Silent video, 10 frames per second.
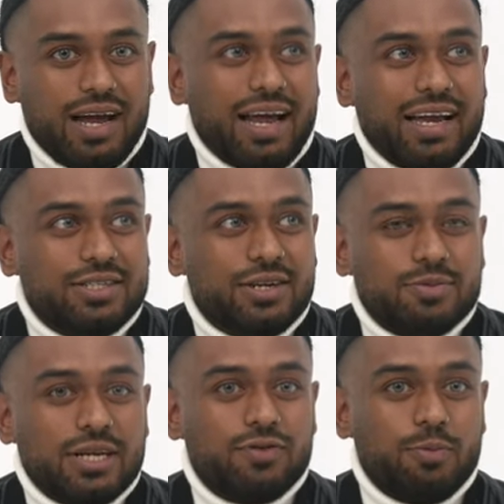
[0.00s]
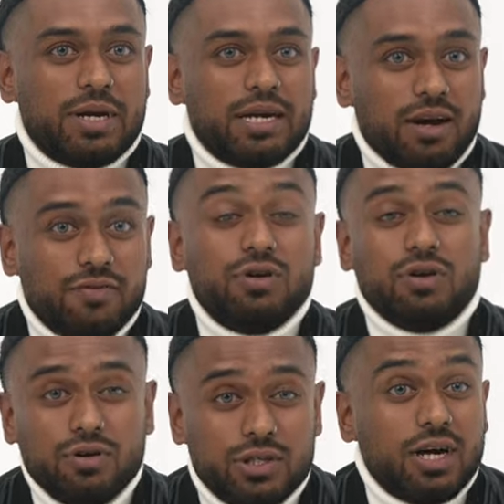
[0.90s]
And do you know what I'm saying? If you're big enough, you got
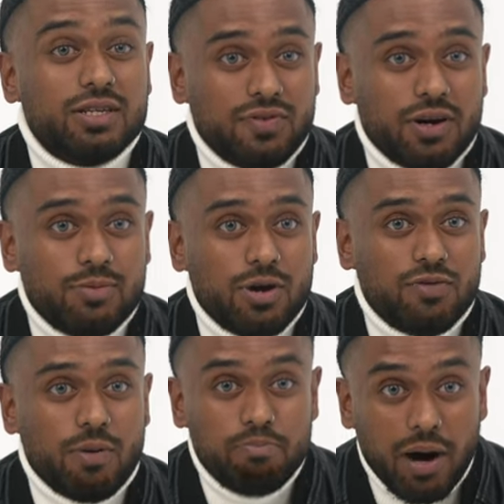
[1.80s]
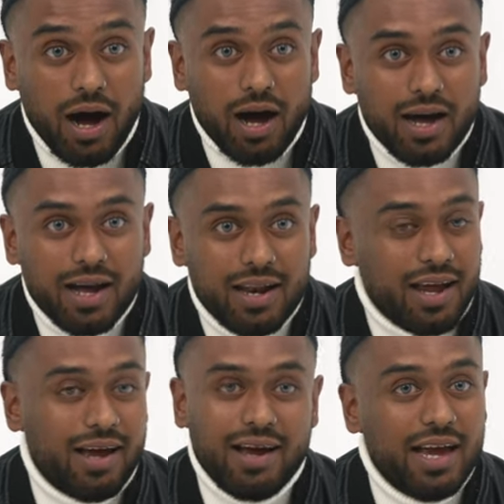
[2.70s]
a good chance fucking me over. But,
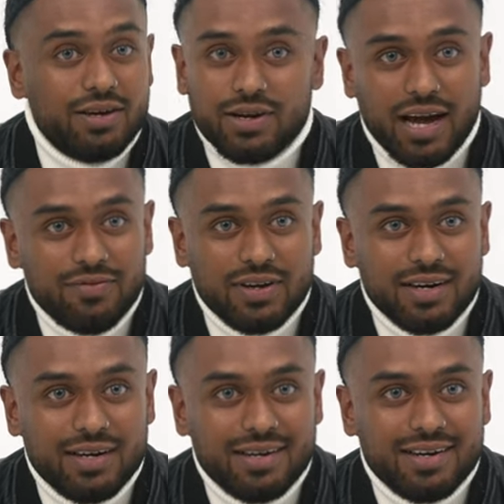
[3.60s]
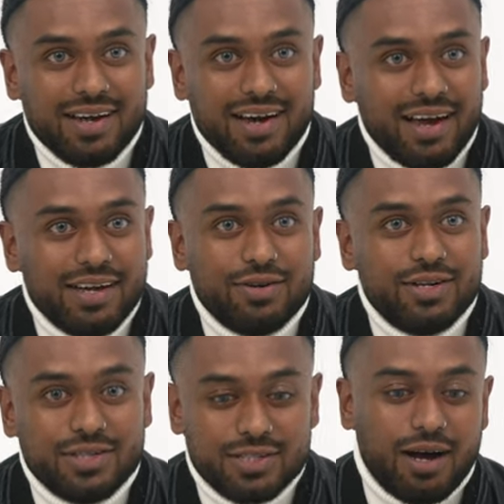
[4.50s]
like, I ain't going to have it. Like, I ain't
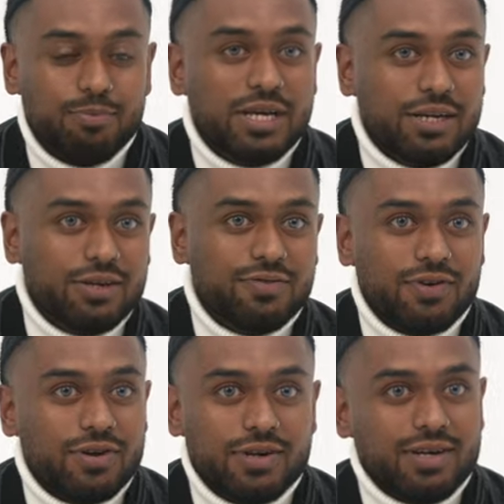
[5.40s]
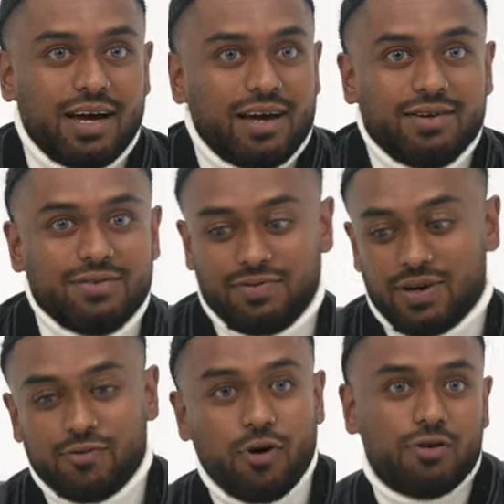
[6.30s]
gonna just come meet you for like
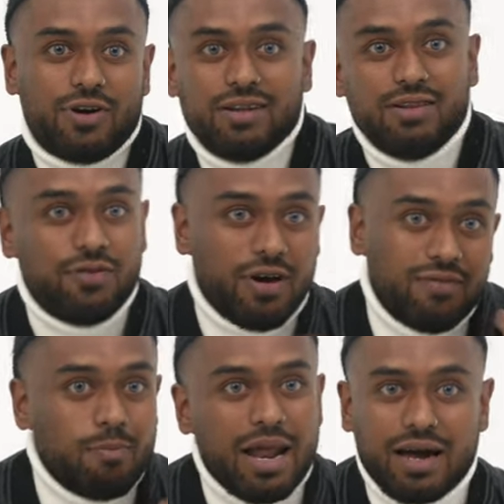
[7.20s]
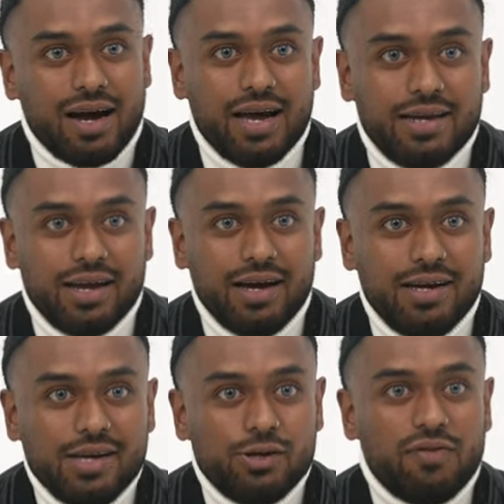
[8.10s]
fucking roll around on the floor, have a black eye and
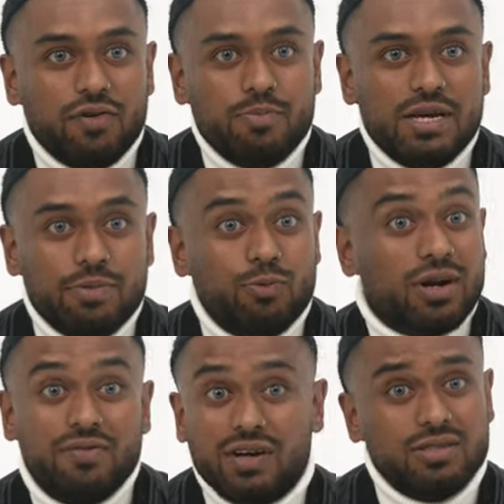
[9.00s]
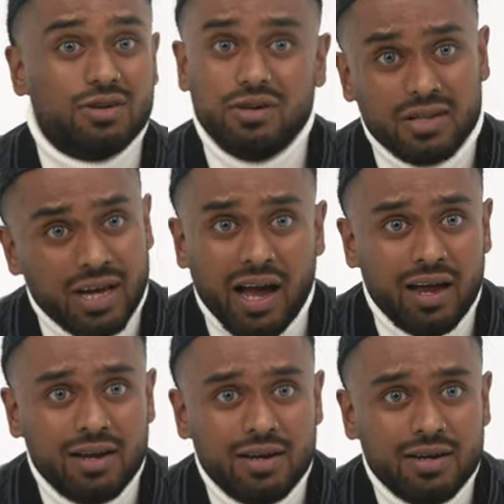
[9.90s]
that. You have yeah. to meet me. One of us is gonna die.
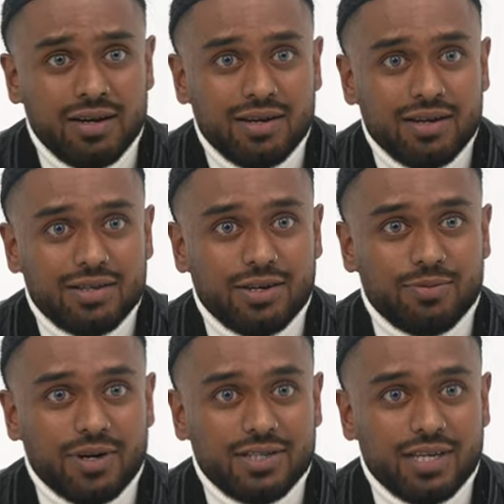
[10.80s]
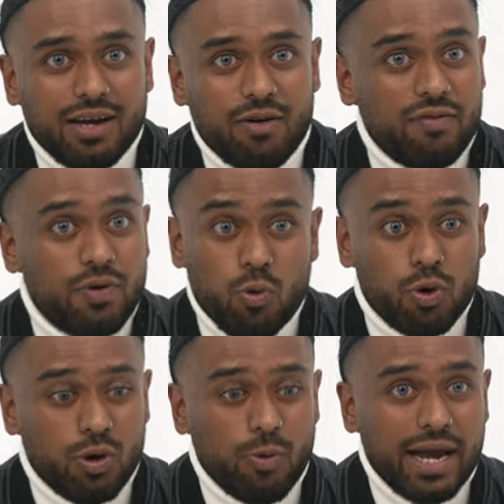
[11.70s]
Do you know what I'm trying to say? I'd rather
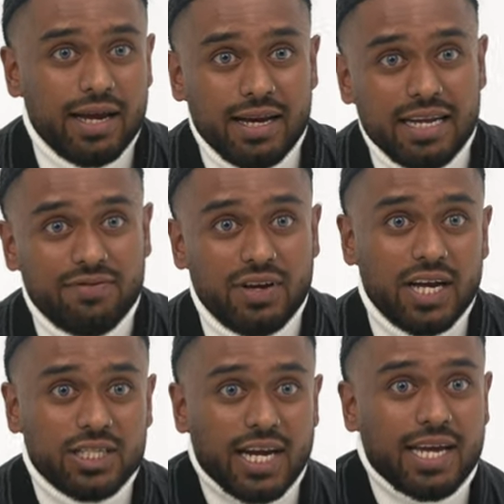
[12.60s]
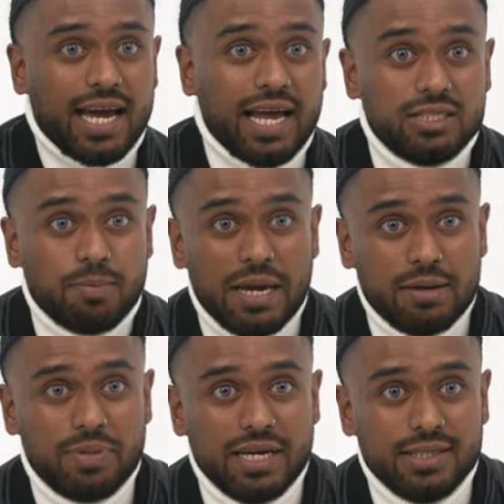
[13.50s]
walk away, leave it, shake hands,
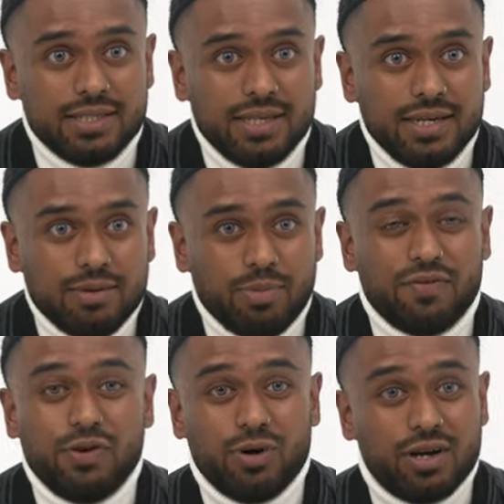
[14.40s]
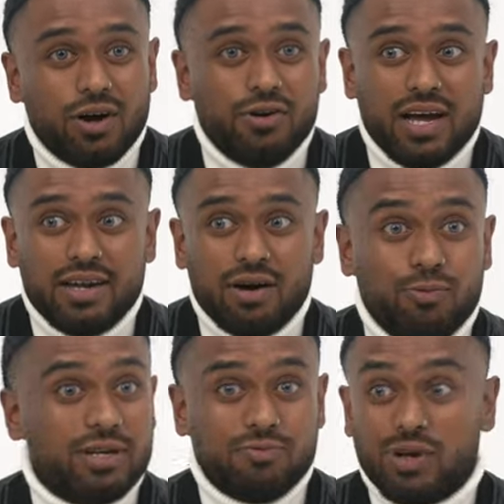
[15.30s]
make peace. But if you want to go down
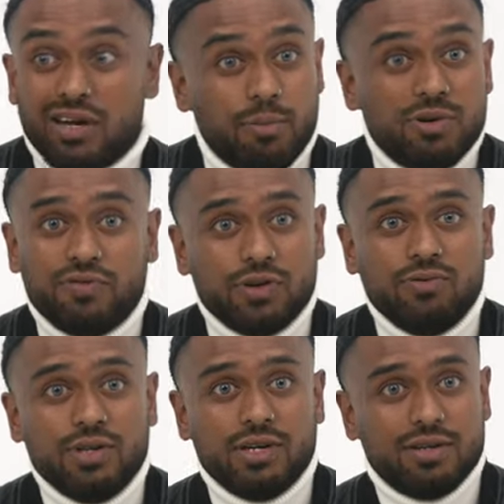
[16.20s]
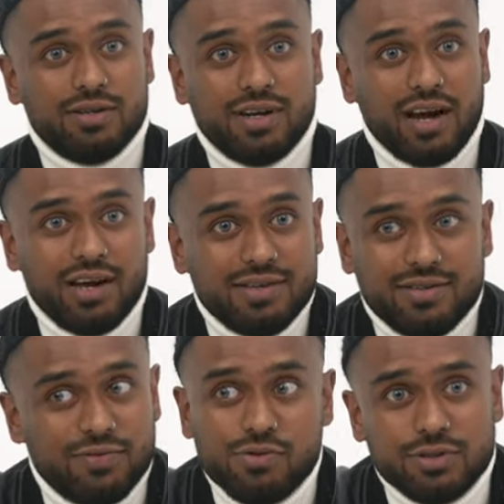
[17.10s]
we're, we're coming for you, innit? Like,
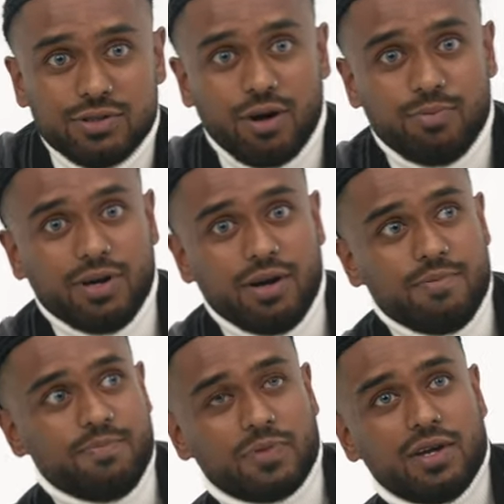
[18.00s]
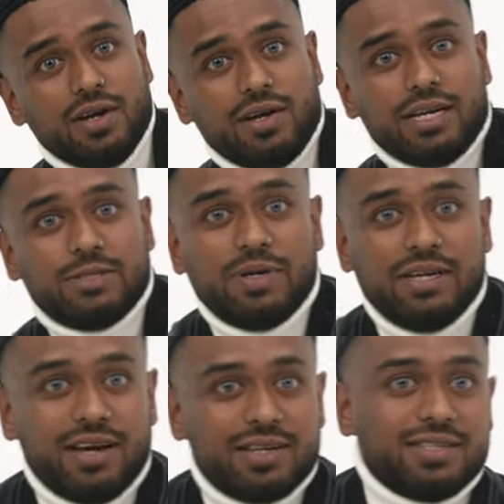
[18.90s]
full stop. Um, there's
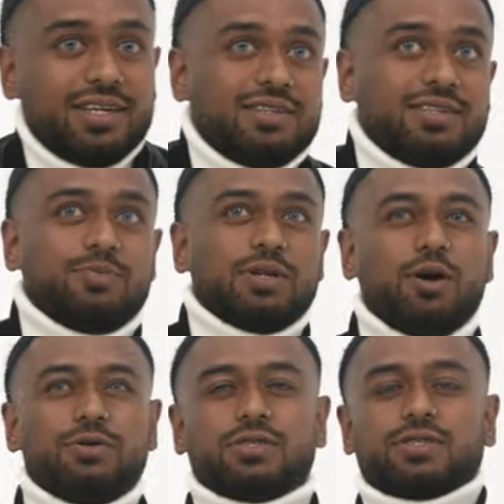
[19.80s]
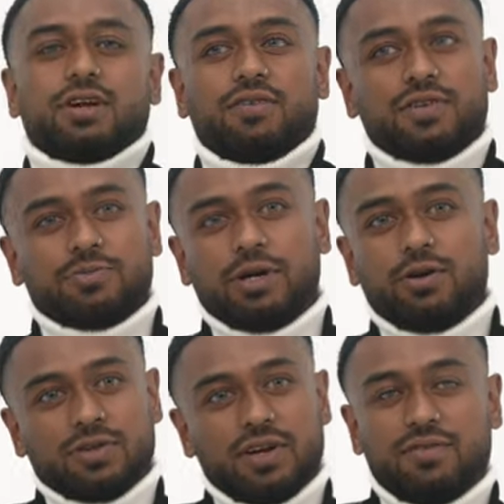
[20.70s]
been, like I said, there's been loads of stuff. There's been
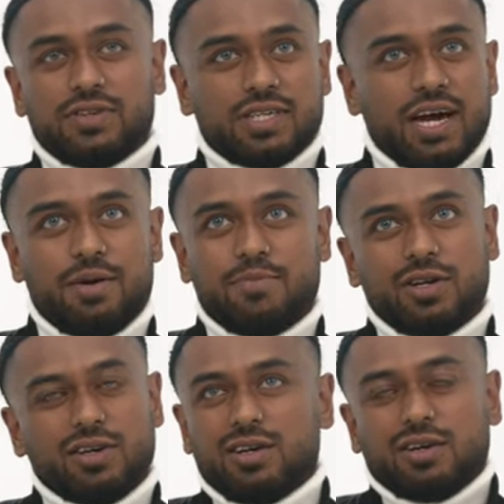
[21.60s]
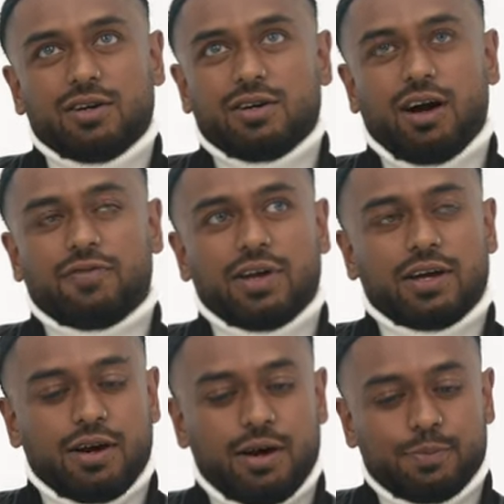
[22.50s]
loads. Of, another time, I
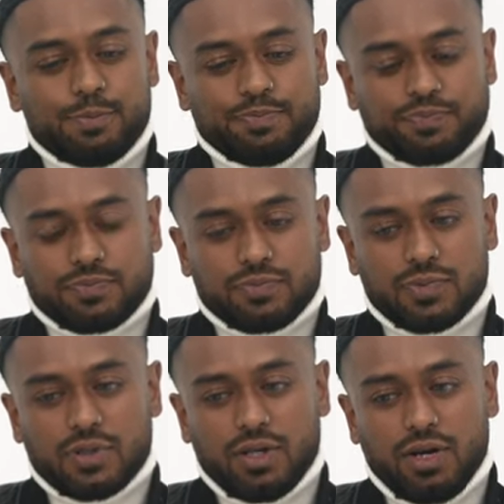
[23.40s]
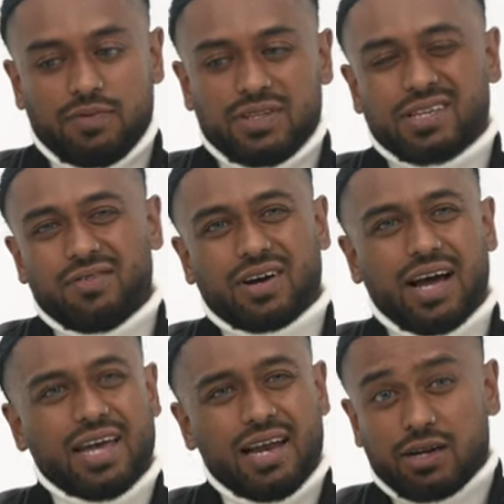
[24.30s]
think, um, I think this other guy,
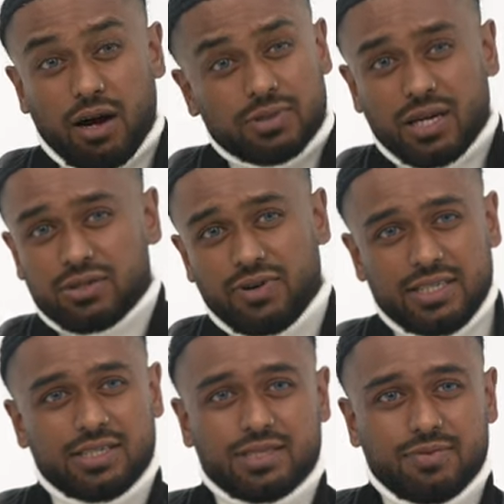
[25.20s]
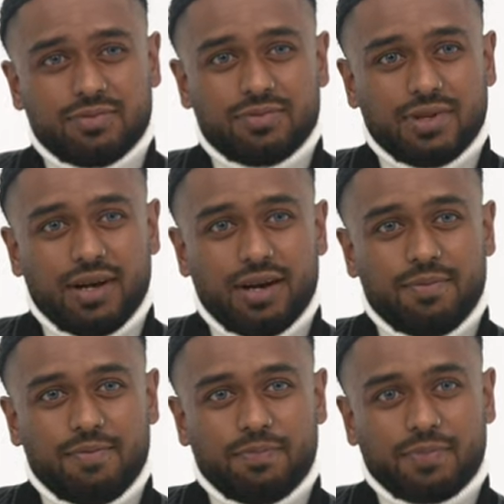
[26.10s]
again, it comes down to racism.
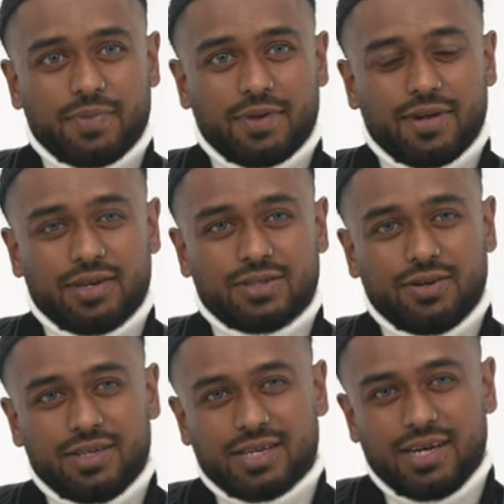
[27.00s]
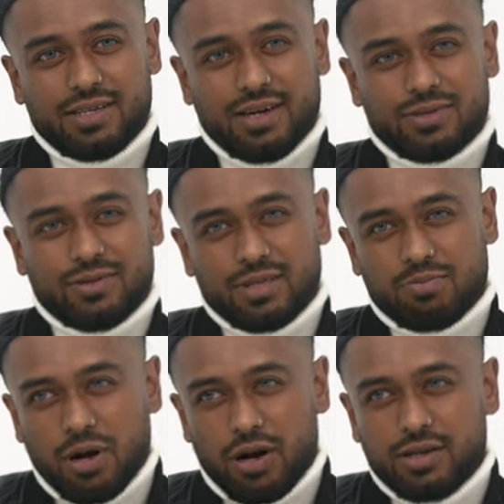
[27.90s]
Um, right, right. So this geezer, I was with this
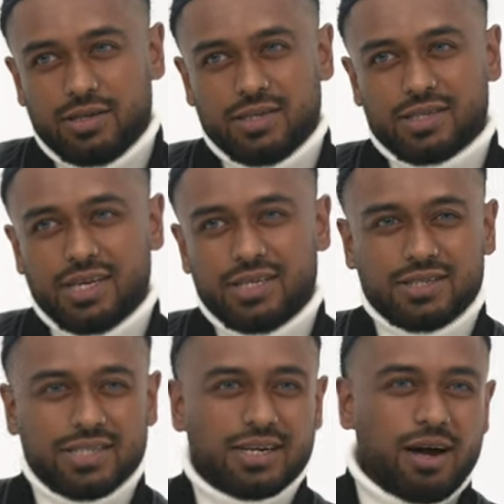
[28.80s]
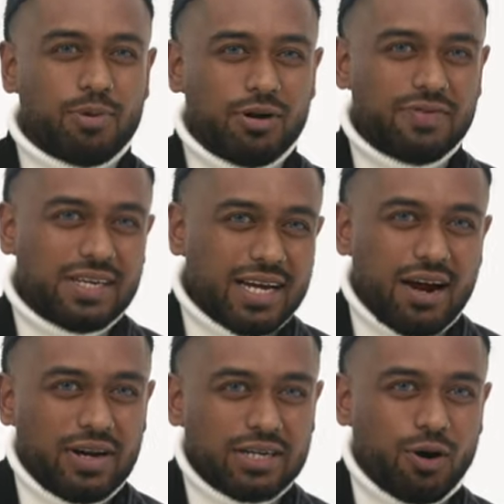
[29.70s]
bird, this geezer said a couple of
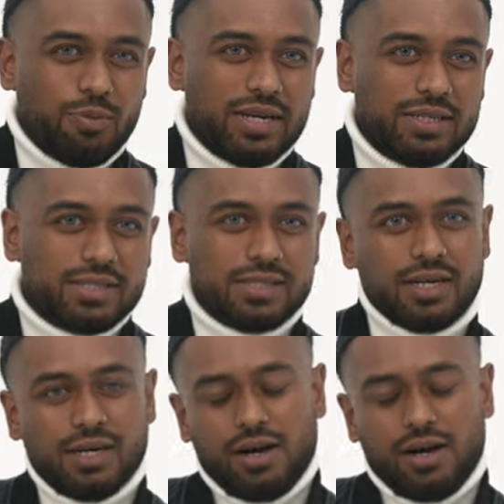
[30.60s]
indirect comments.